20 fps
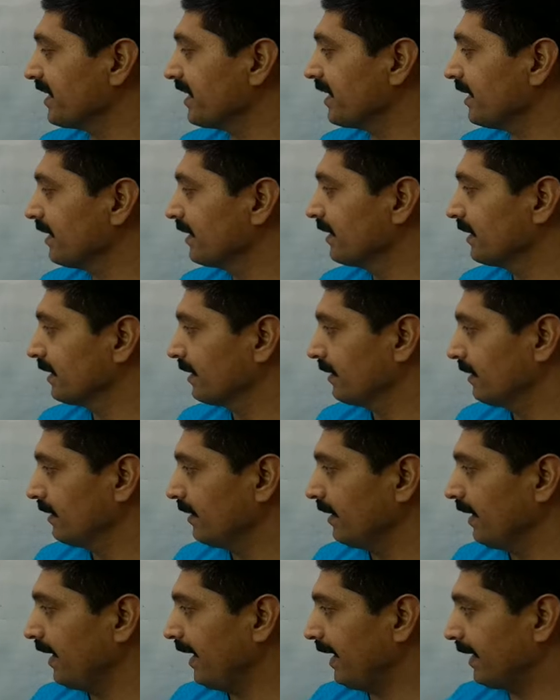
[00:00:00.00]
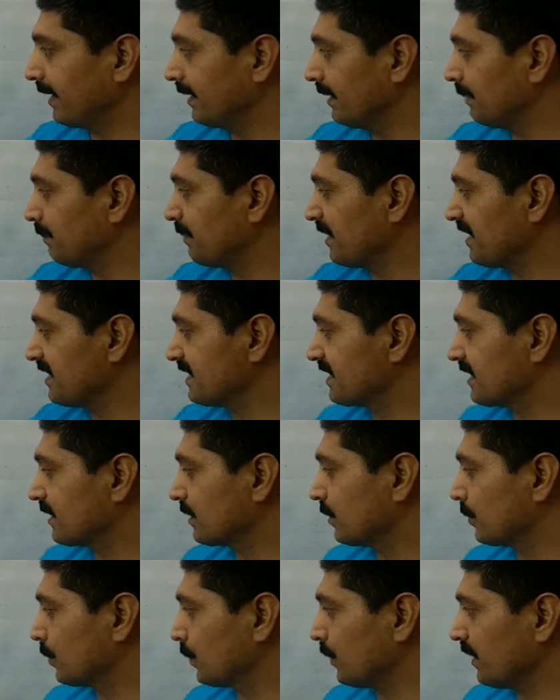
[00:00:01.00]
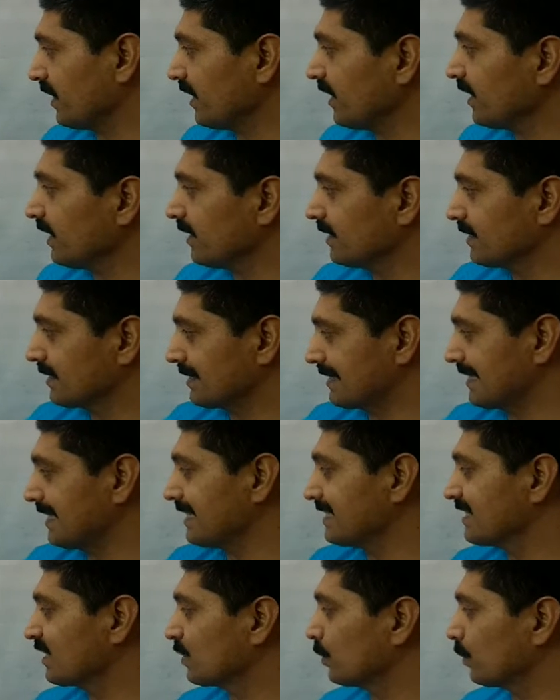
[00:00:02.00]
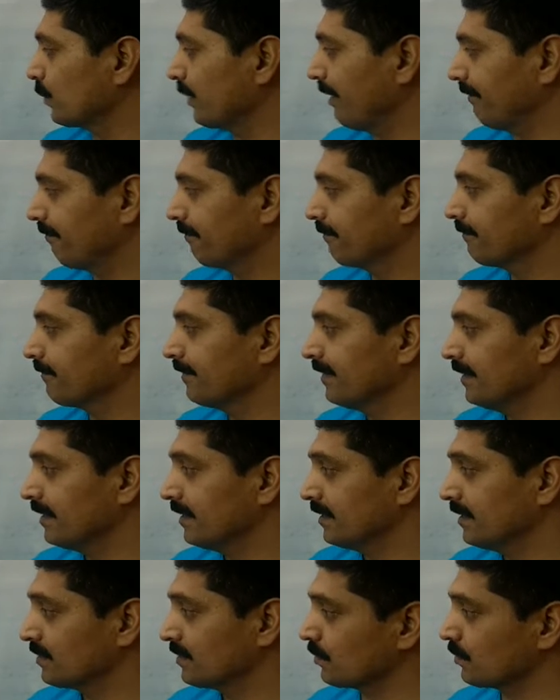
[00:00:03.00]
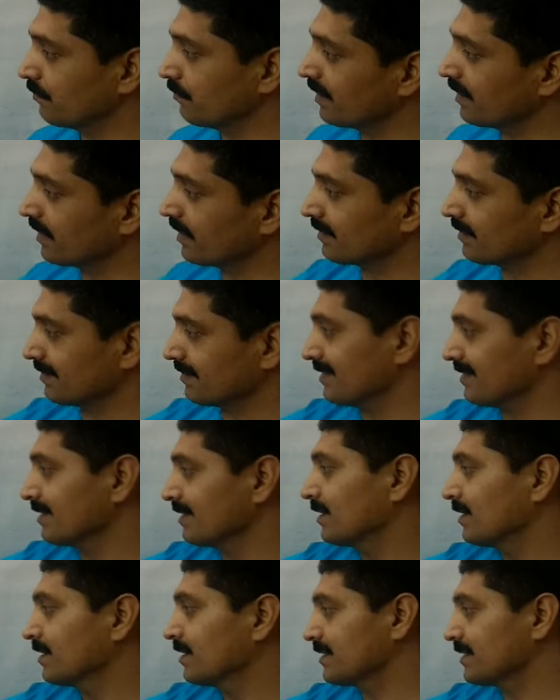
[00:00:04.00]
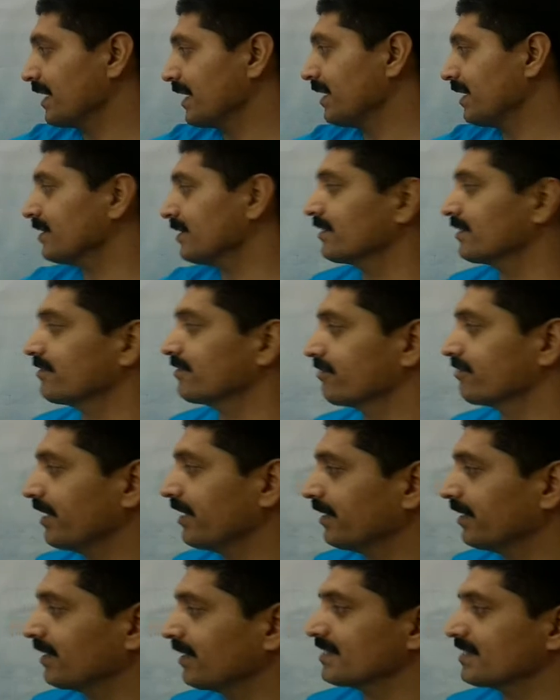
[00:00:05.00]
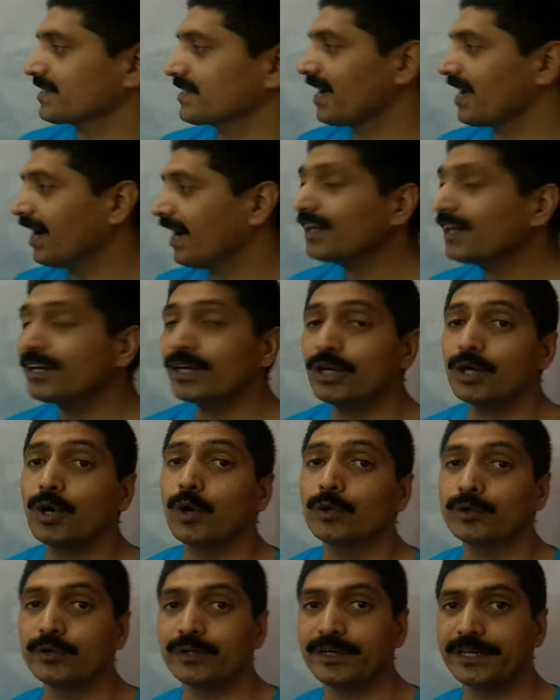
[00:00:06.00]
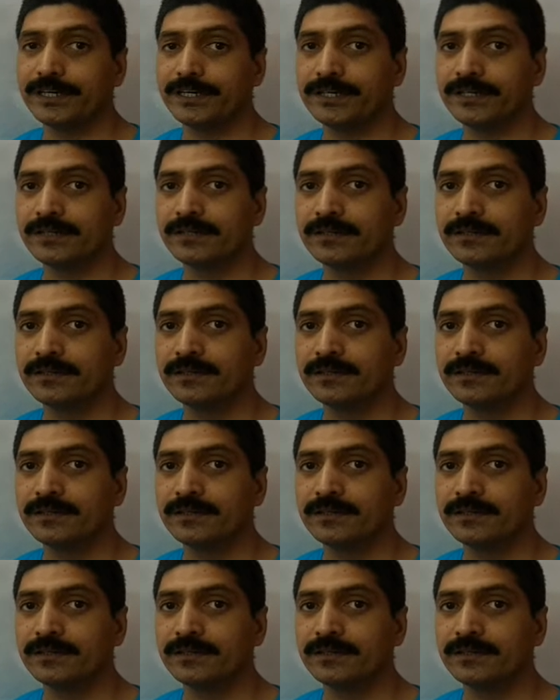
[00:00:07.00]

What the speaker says: D, angle B is equal to E, C is equal to F. So we are saying the triangles are congruent.